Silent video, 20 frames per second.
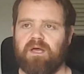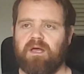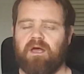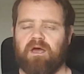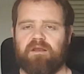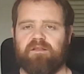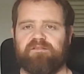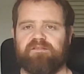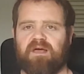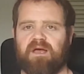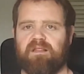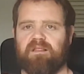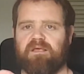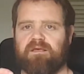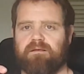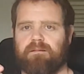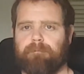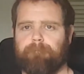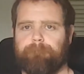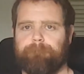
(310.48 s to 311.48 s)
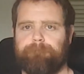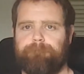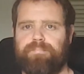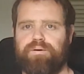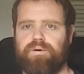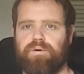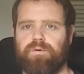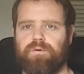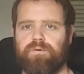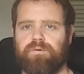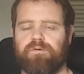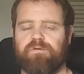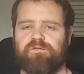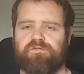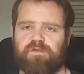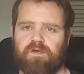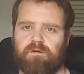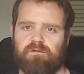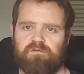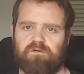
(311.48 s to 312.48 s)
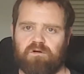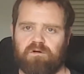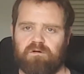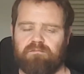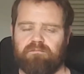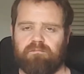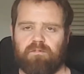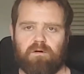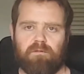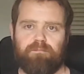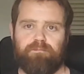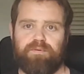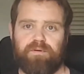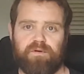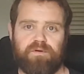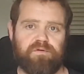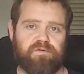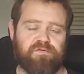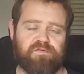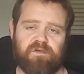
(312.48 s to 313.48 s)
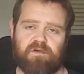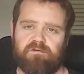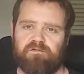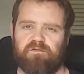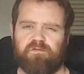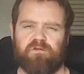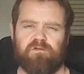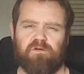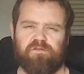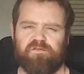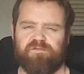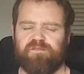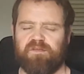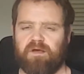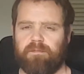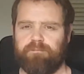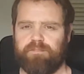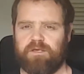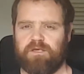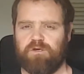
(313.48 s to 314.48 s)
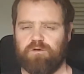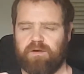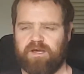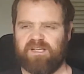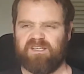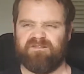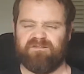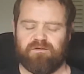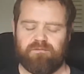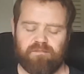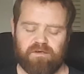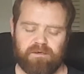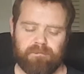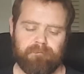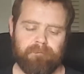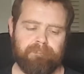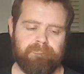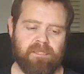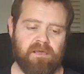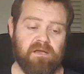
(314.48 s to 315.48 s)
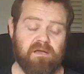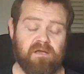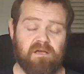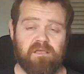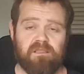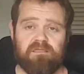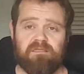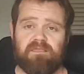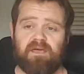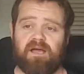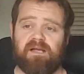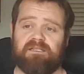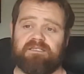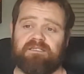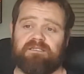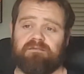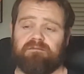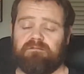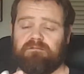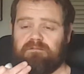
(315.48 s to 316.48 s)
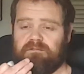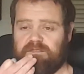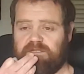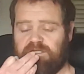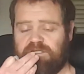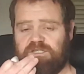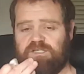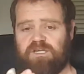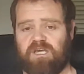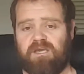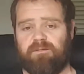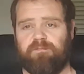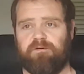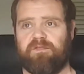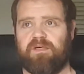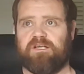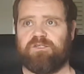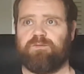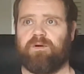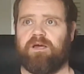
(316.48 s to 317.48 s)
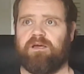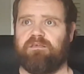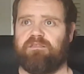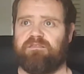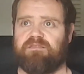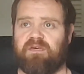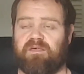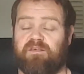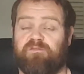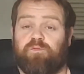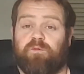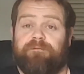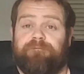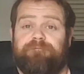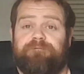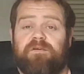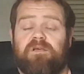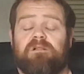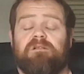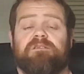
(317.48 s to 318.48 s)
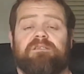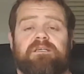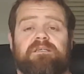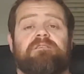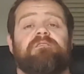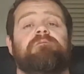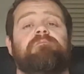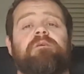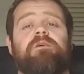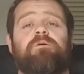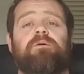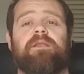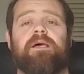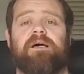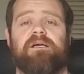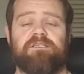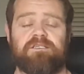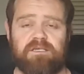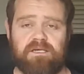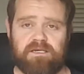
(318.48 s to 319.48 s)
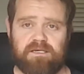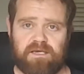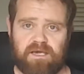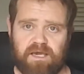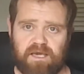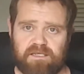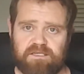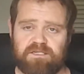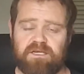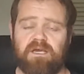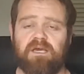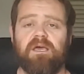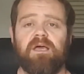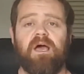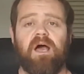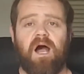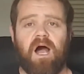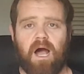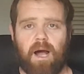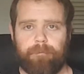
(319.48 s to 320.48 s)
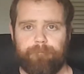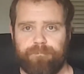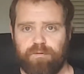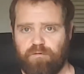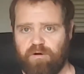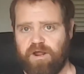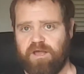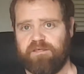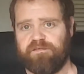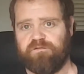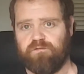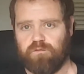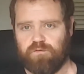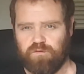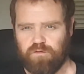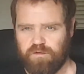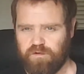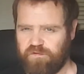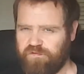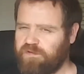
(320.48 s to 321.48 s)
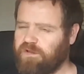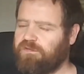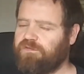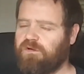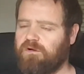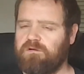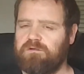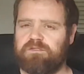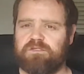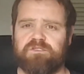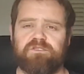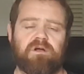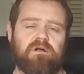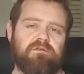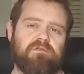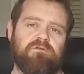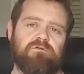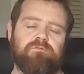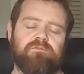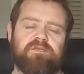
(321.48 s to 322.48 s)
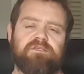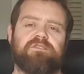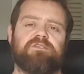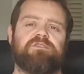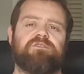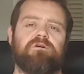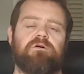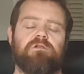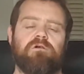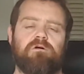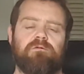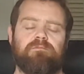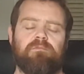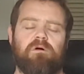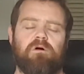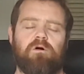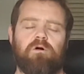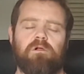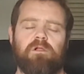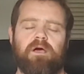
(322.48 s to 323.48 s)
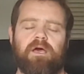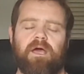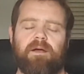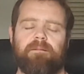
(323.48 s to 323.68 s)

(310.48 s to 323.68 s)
and it's that like poo sound or boo sound. It's closer to a PUH for me. That's the shape, or that's what that's what it feels like to me when I actually engage a breath note. Not using your tongue to start the note. This is still all